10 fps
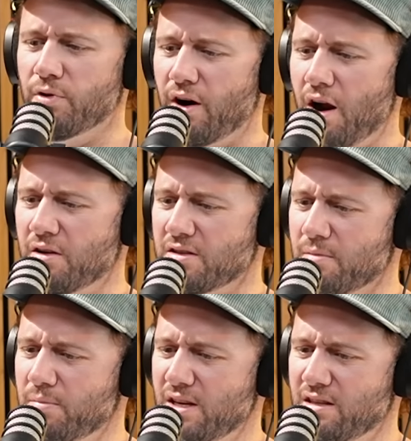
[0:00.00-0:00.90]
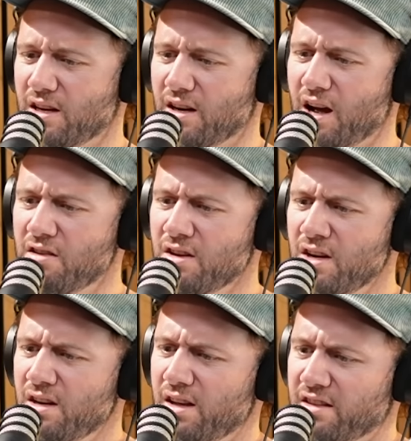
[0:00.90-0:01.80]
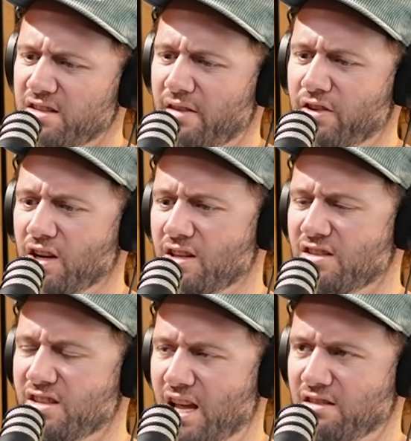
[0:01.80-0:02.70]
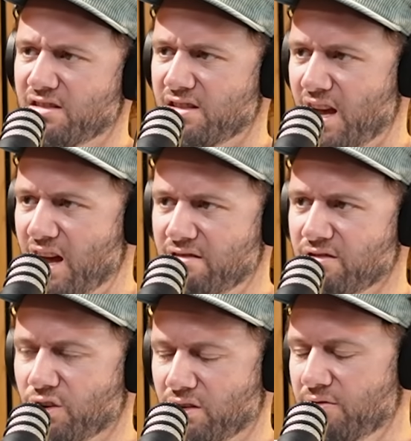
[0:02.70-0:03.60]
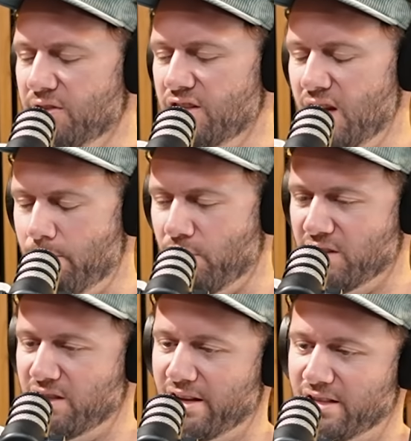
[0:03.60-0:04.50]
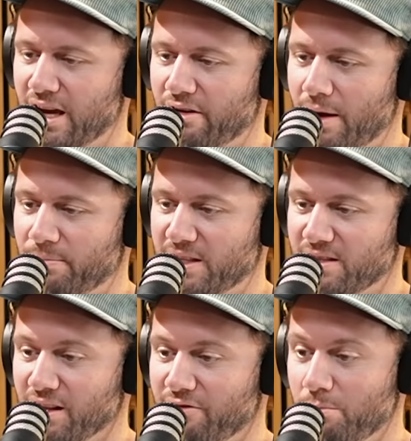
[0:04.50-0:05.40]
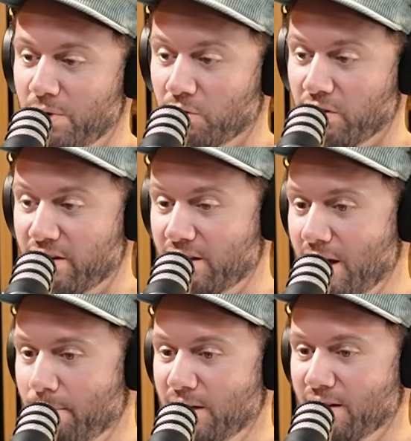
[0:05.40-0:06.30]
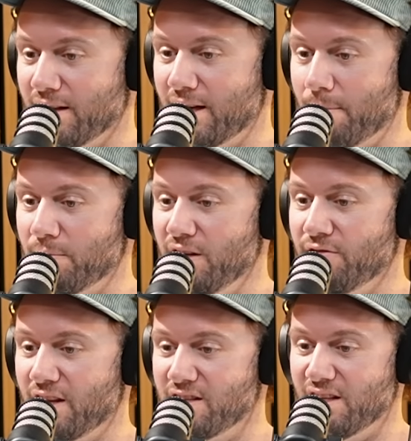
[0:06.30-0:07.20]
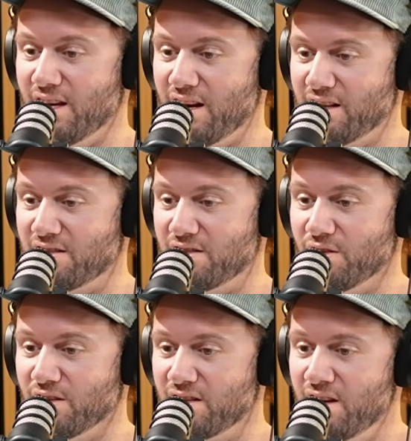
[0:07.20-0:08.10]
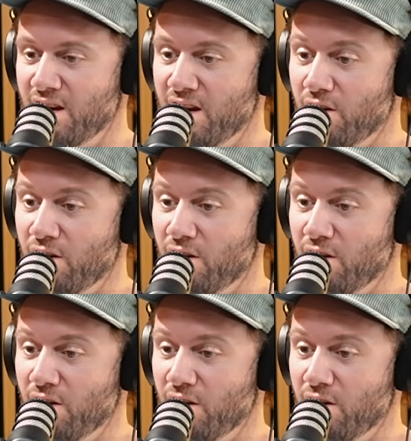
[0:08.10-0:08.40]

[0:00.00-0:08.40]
brokers a bit, you know, at seventeen cents. So, look, if the share price does go up, that's eleven mil that would come into the company if they did get exercise.